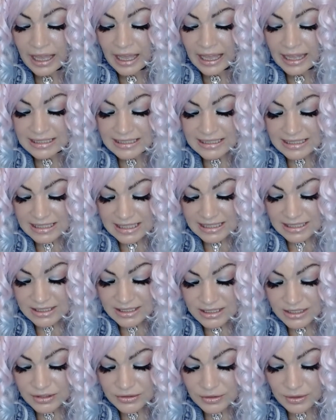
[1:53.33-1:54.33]
It's this
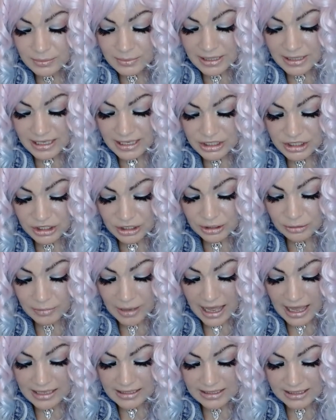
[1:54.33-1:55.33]
discrimination in
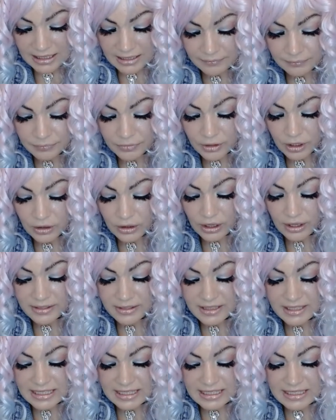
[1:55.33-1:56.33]
passing along
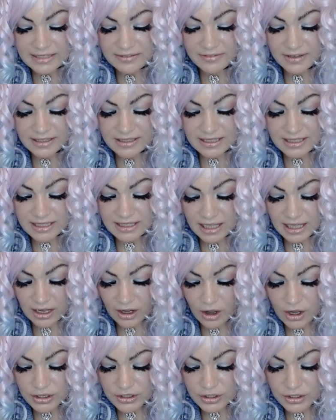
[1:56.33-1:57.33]
the day's events that
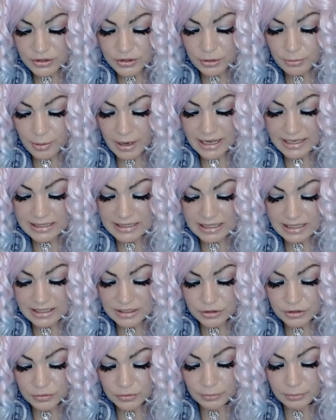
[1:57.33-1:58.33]
causes your Pisces
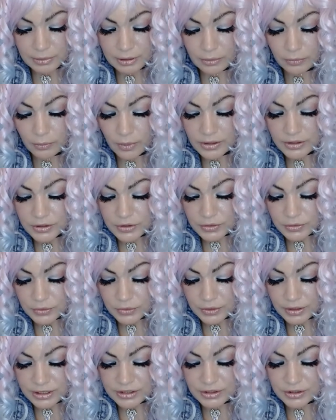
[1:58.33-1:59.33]
to repeat one
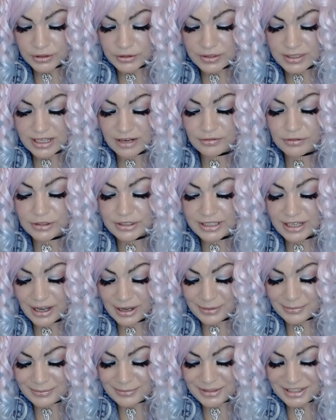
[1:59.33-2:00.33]
story to you several
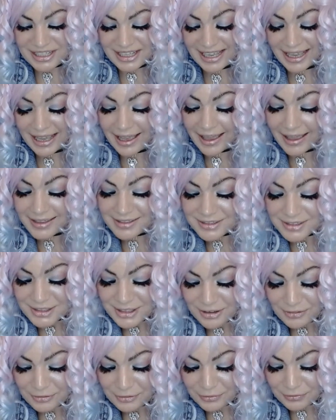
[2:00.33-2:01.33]
times in
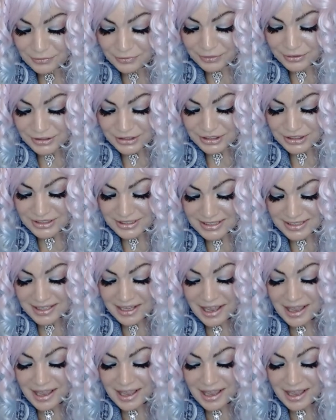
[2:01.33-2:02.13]
several versions,